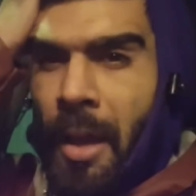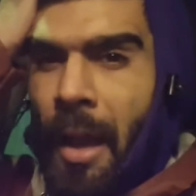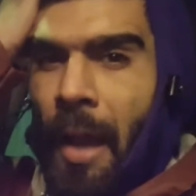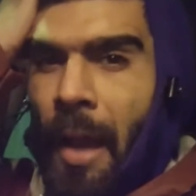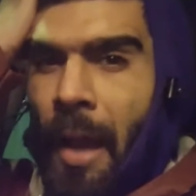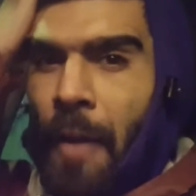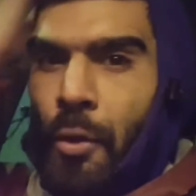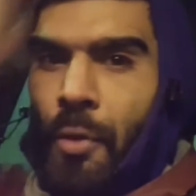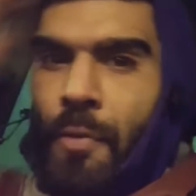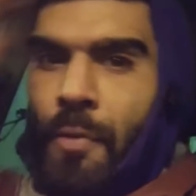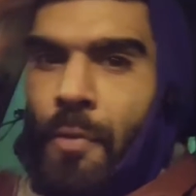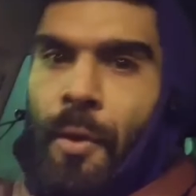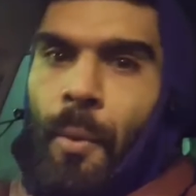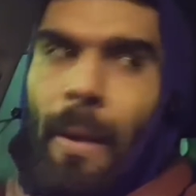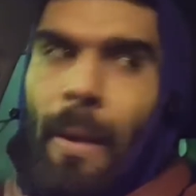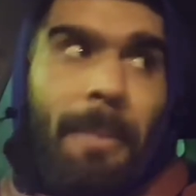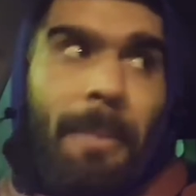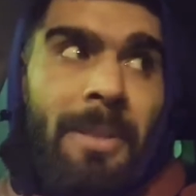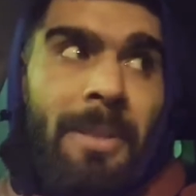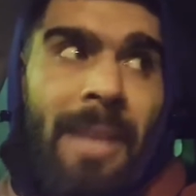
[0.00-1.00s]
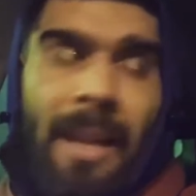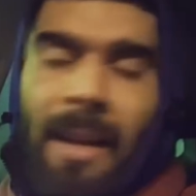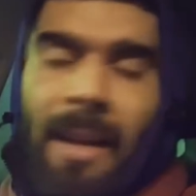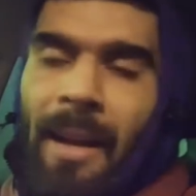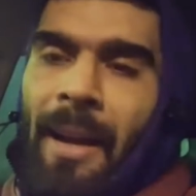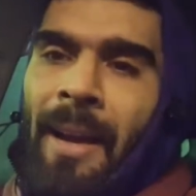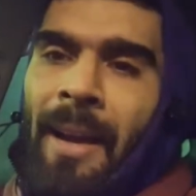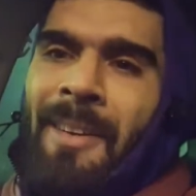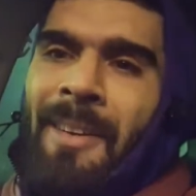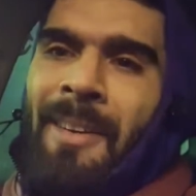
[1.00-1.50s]
I do feel
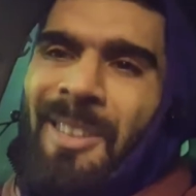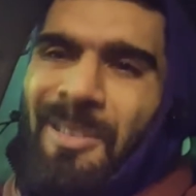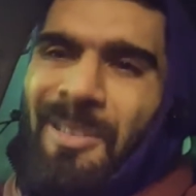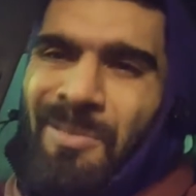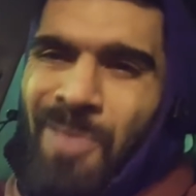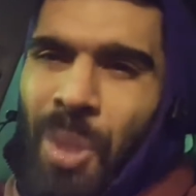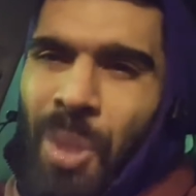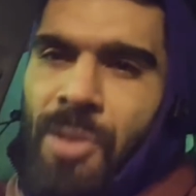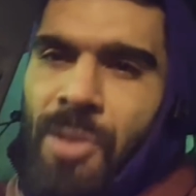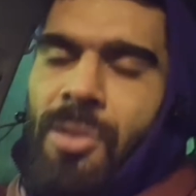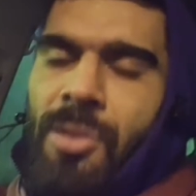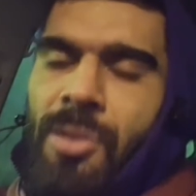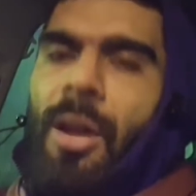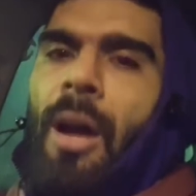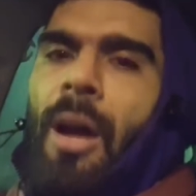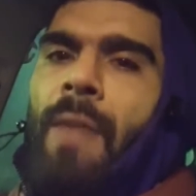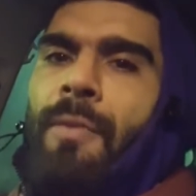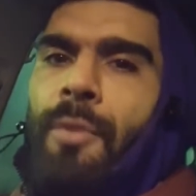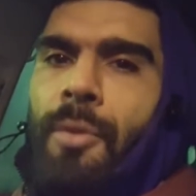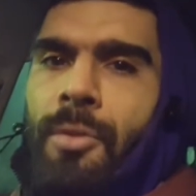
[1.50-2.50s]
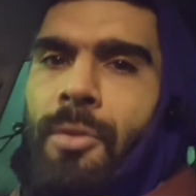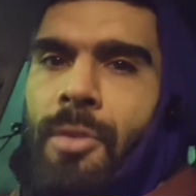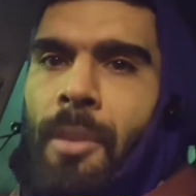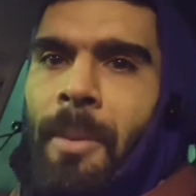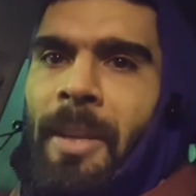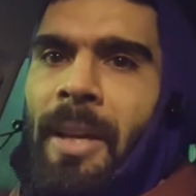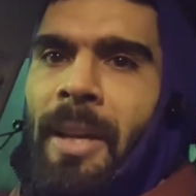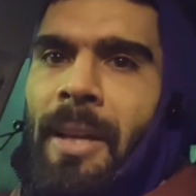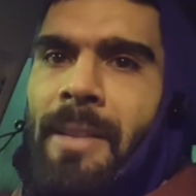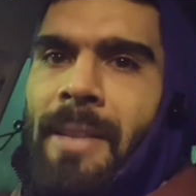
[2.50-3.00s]
Wan-Bissaka does stifle some
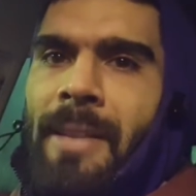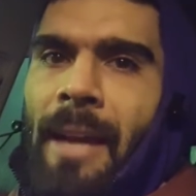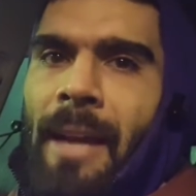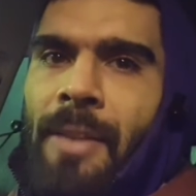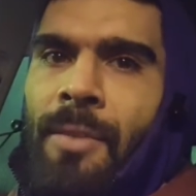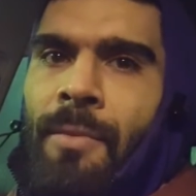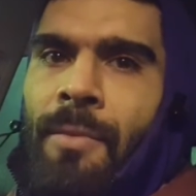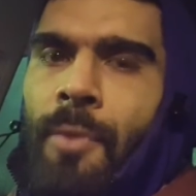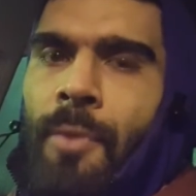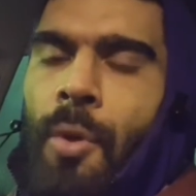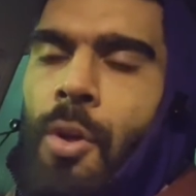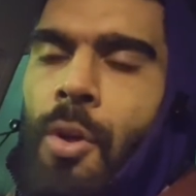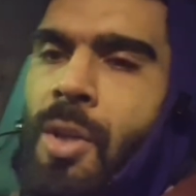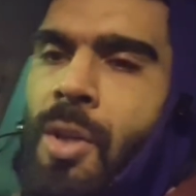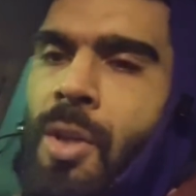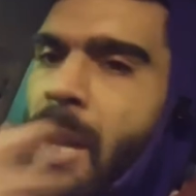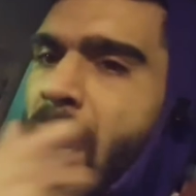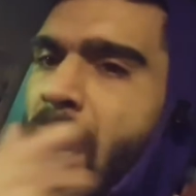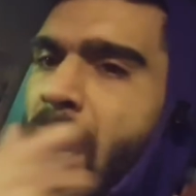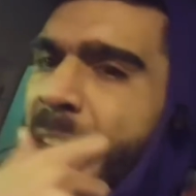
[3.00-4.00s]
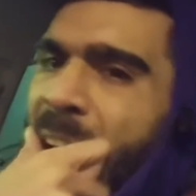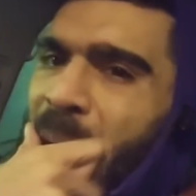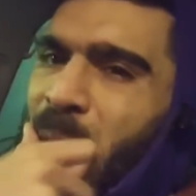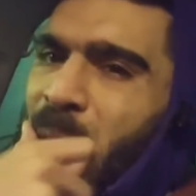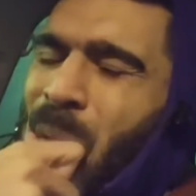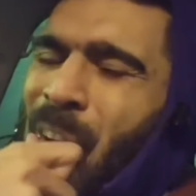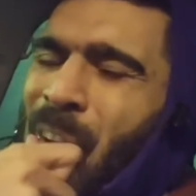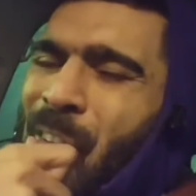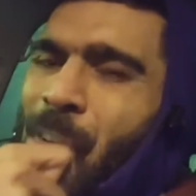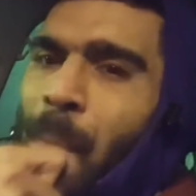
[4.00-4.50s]
of the attacks, unfortunately, hence
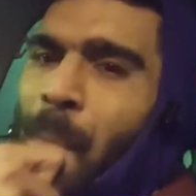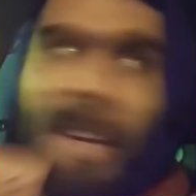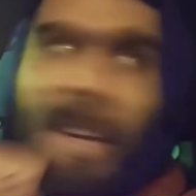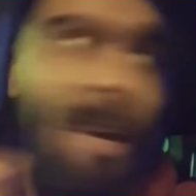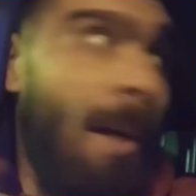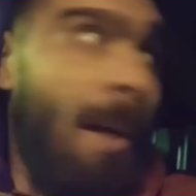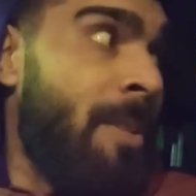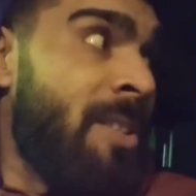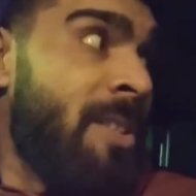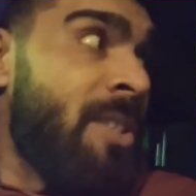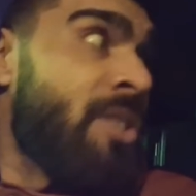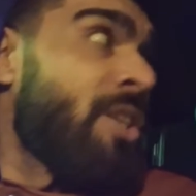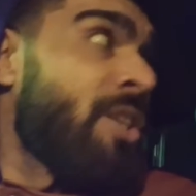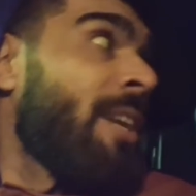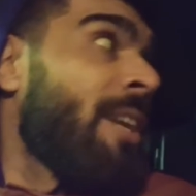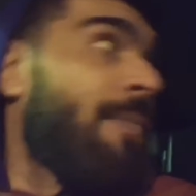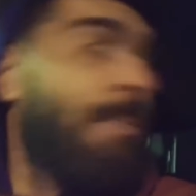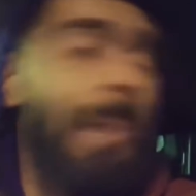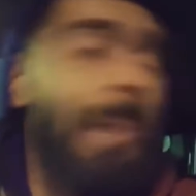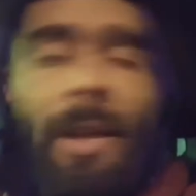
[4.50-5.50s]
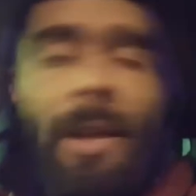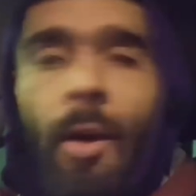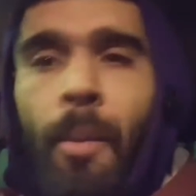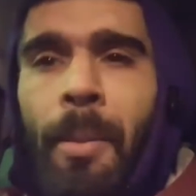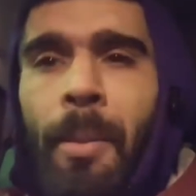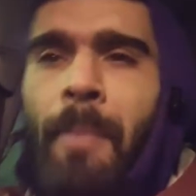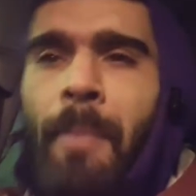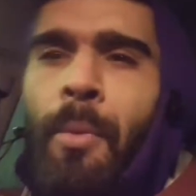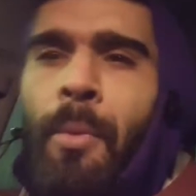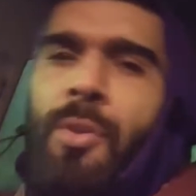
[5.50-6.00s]
why some of the opposition give him a little
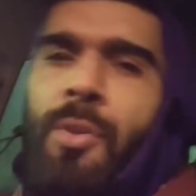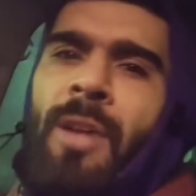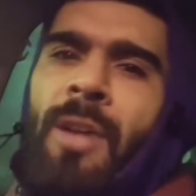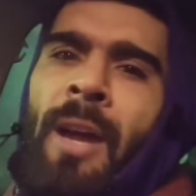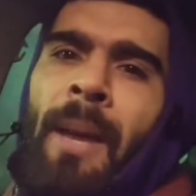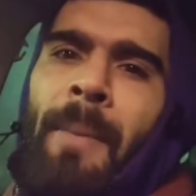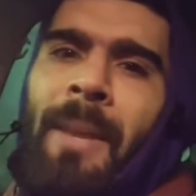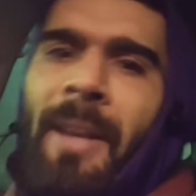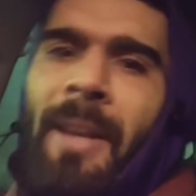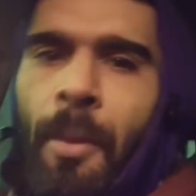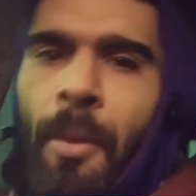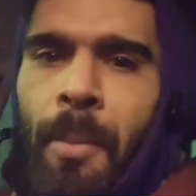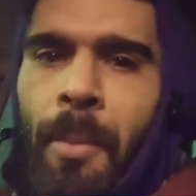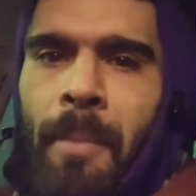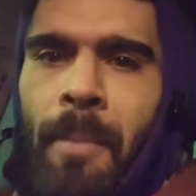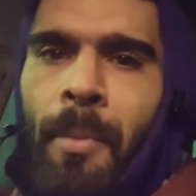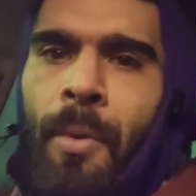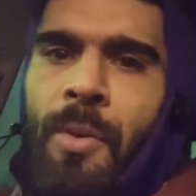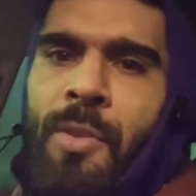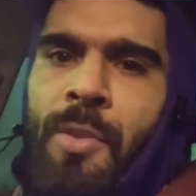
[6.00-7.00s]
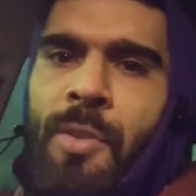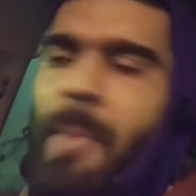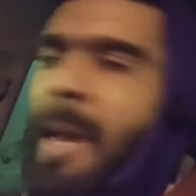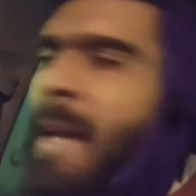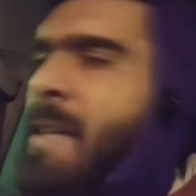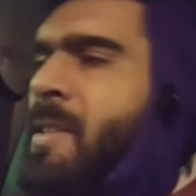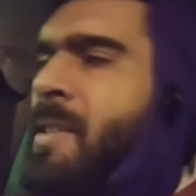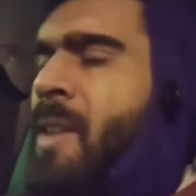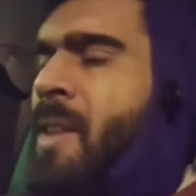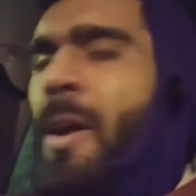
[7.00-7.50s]
bit more time, a little bit more
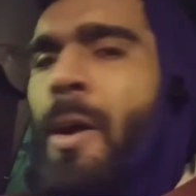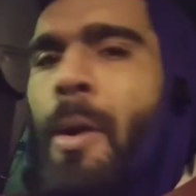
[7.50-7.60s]
space.